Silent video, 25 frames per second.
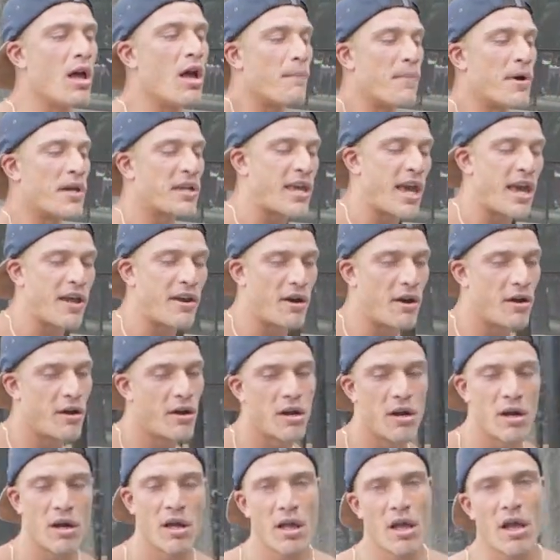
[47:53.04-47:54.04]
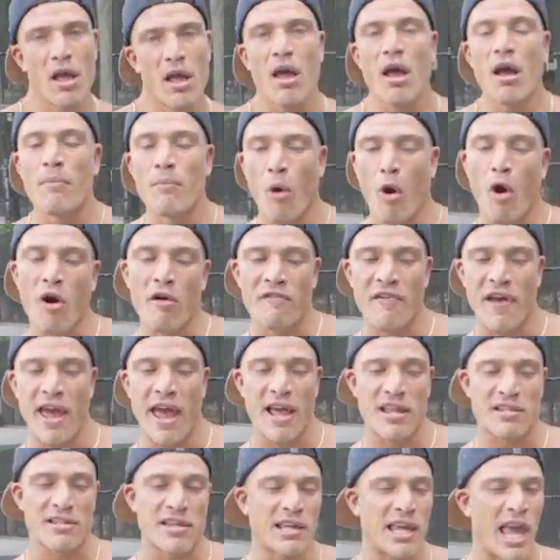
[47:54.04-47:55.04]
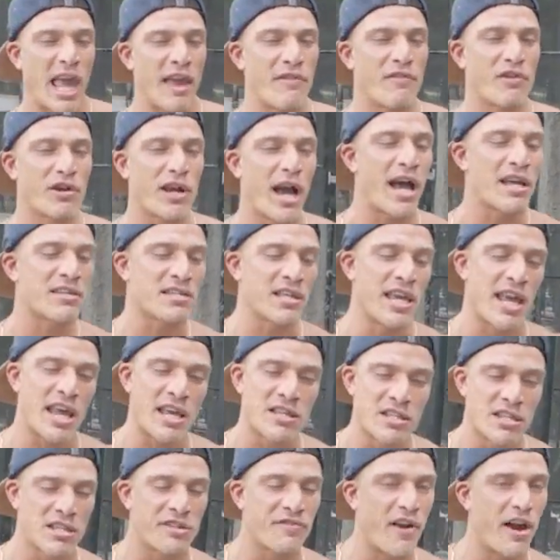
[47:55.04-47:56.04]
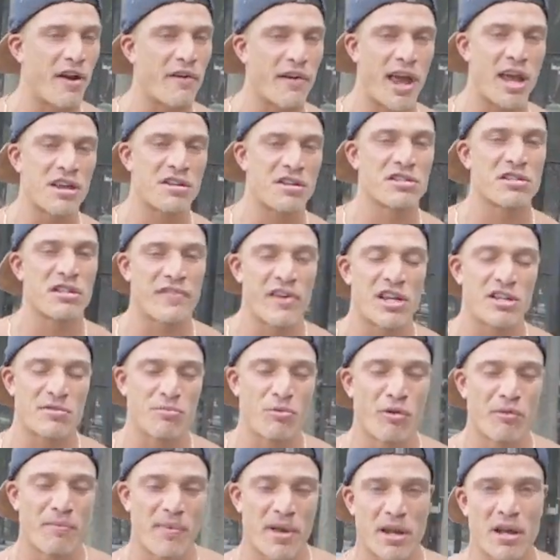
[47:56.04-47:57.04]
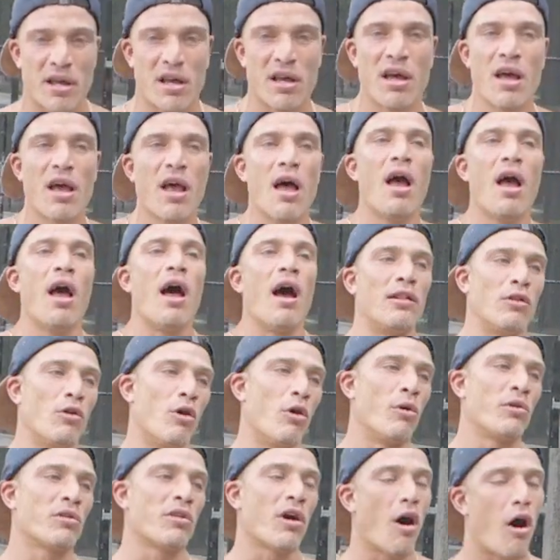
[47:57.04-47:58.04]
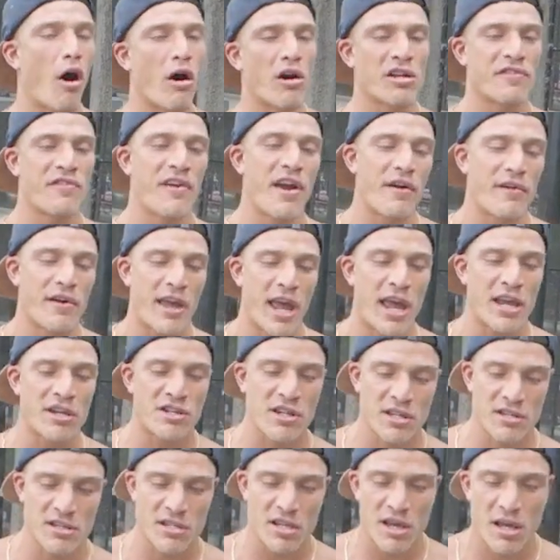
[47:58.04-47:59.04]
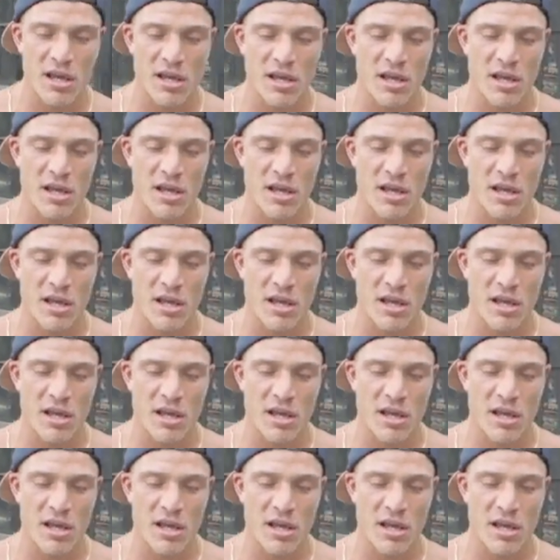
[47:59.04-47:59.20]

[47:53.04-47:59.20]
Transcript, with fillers: beginner, more advanced. I gave you guys the easiest variations of each movement along with the hardest variations.